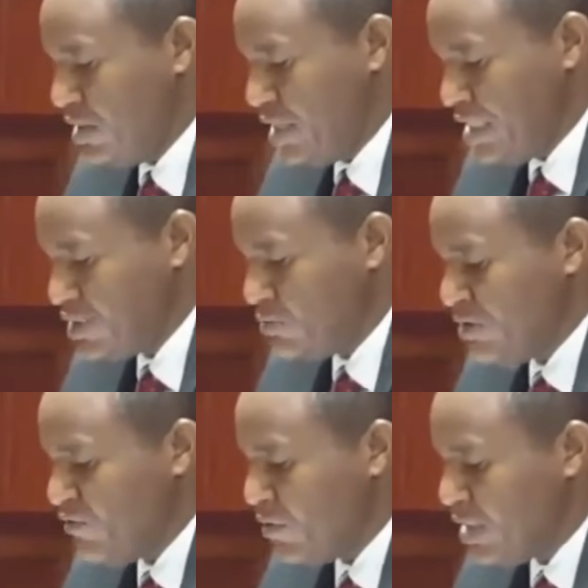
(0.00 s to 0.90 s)
The rest
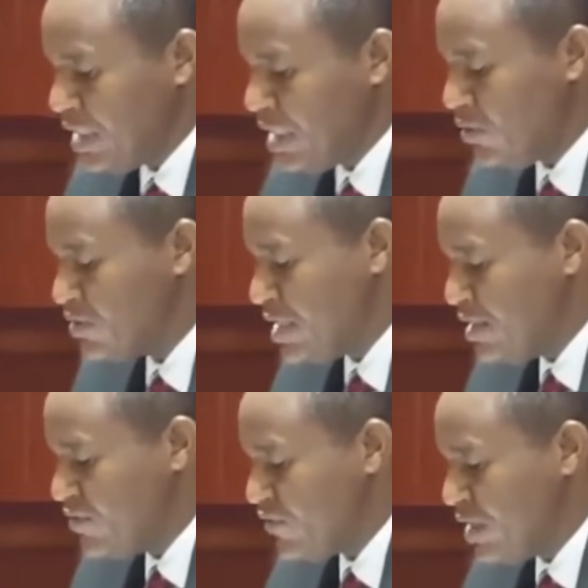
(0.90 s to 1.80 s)
will be forwarded alongside
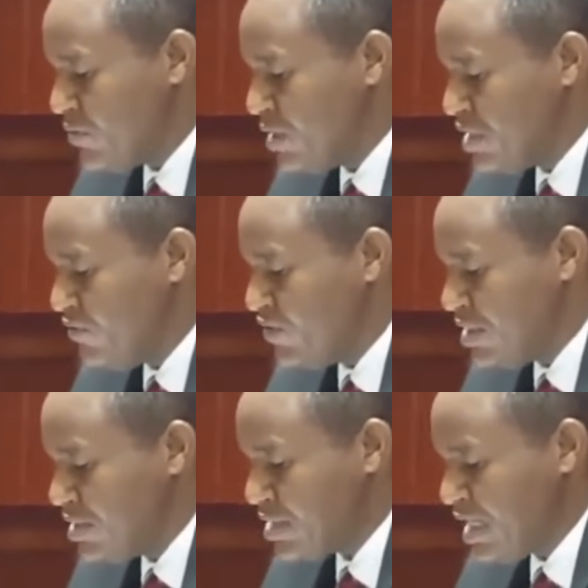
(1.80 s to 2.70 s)
this file to the Chief
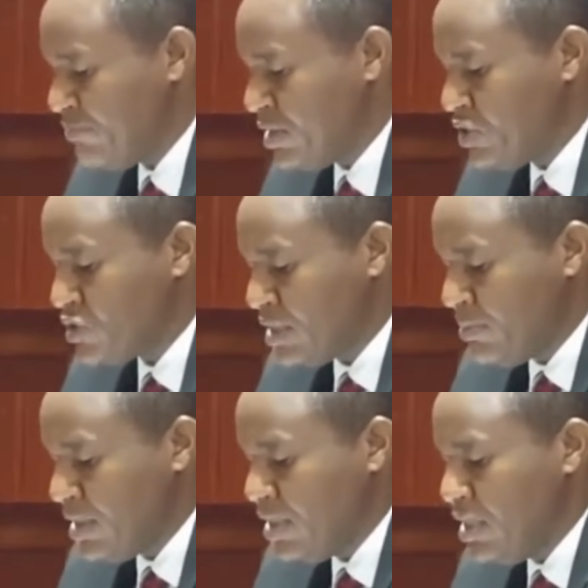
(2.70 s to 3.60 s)
Justice and petition
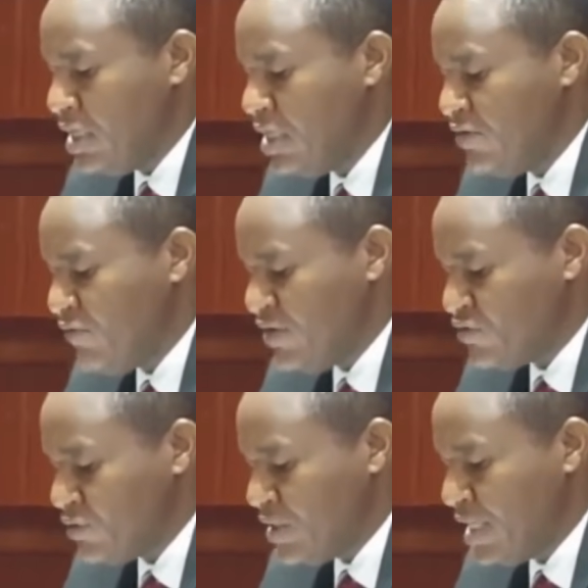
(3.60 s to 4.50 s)
number
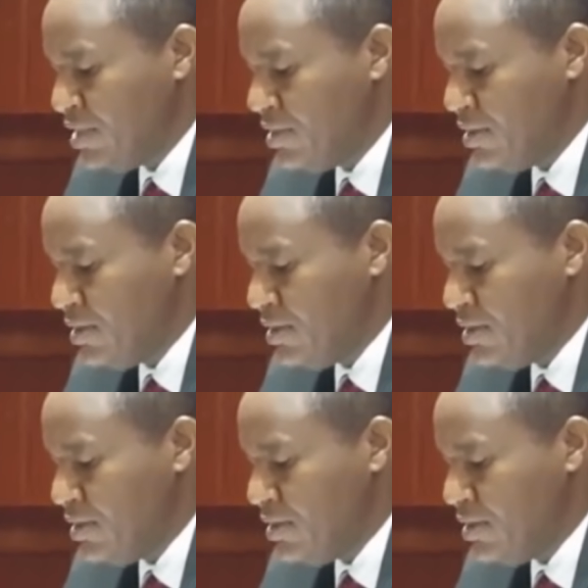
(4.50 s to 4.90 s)
E509